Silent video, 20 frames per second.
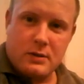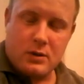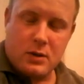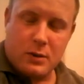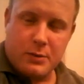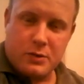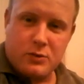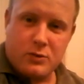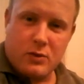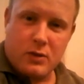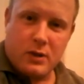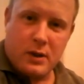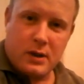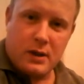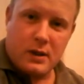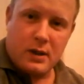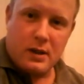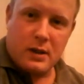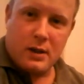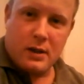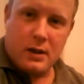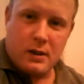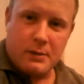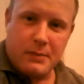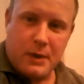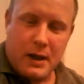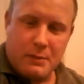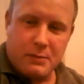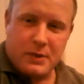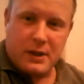Thomas Wright,
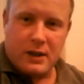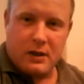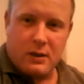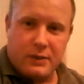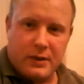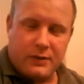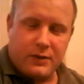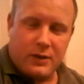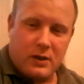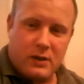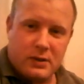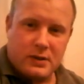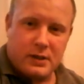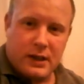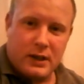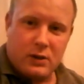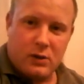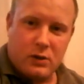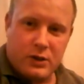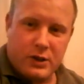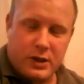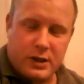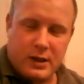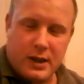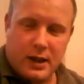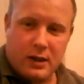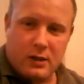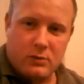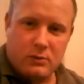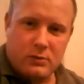MD of Advanced Technology
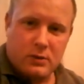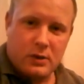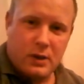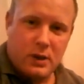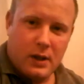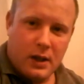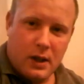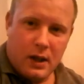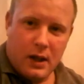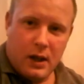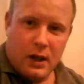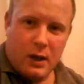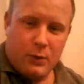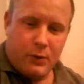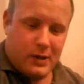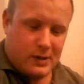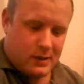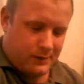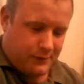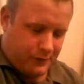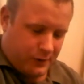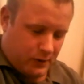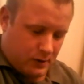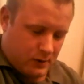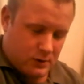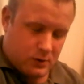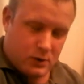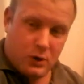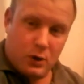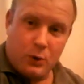Tackle. We was in
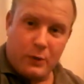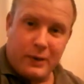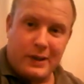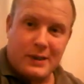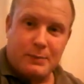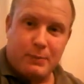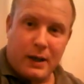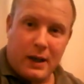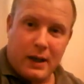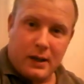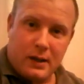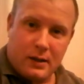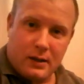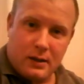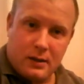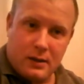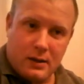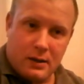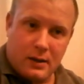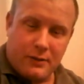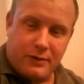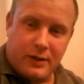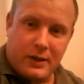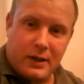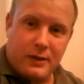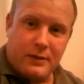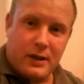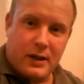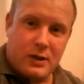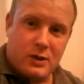France 2 weeks back. A
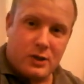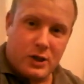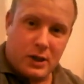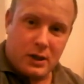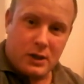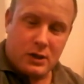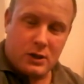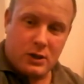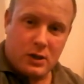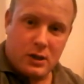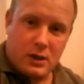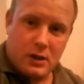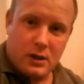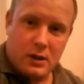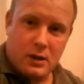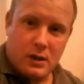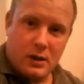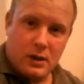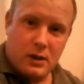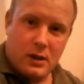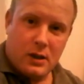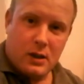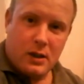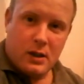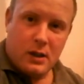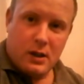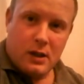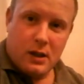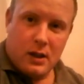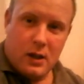friend of ours, Ginge,
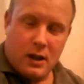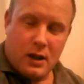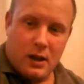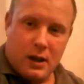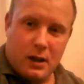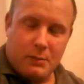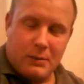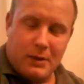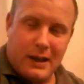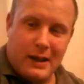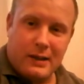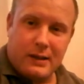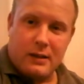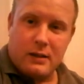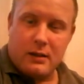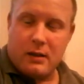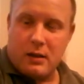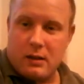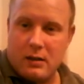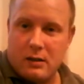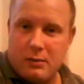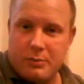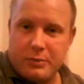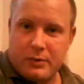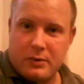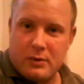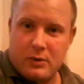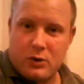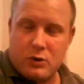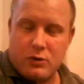landed a carp
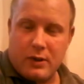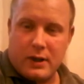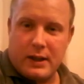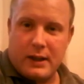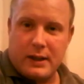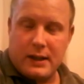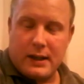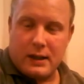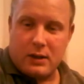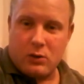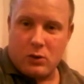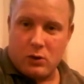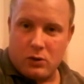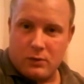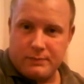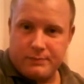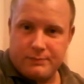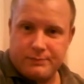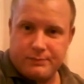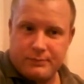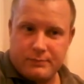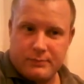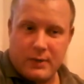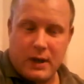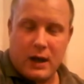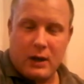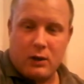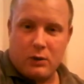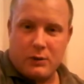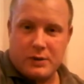trailing lead core,
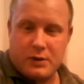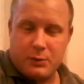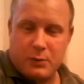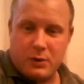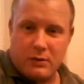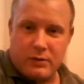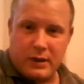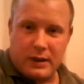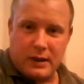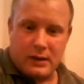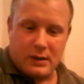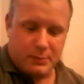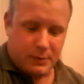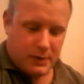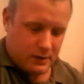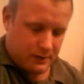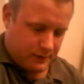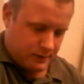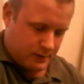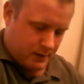and obviously with a rig in its mouth.